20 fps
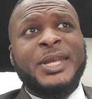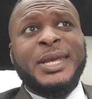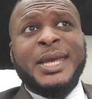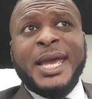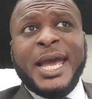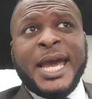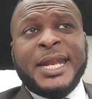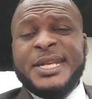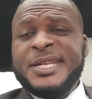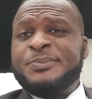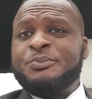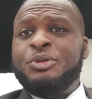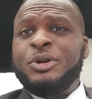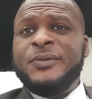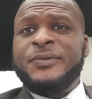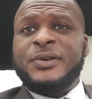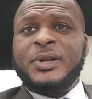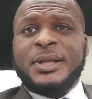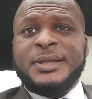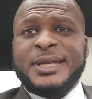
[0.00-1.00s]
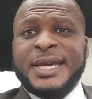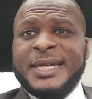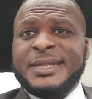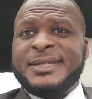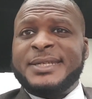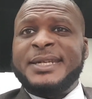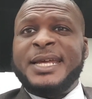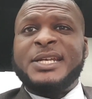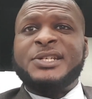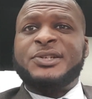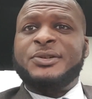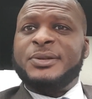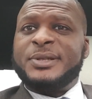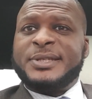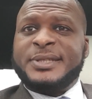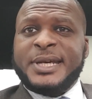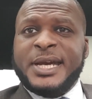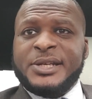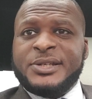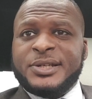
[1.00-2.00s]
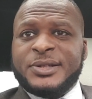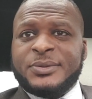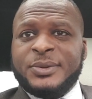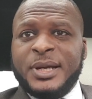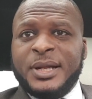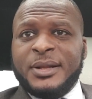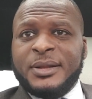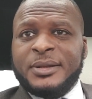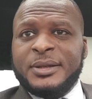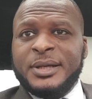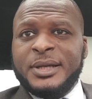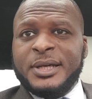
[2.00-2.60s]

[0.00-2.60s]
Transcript: And he's proven on the international stage as well.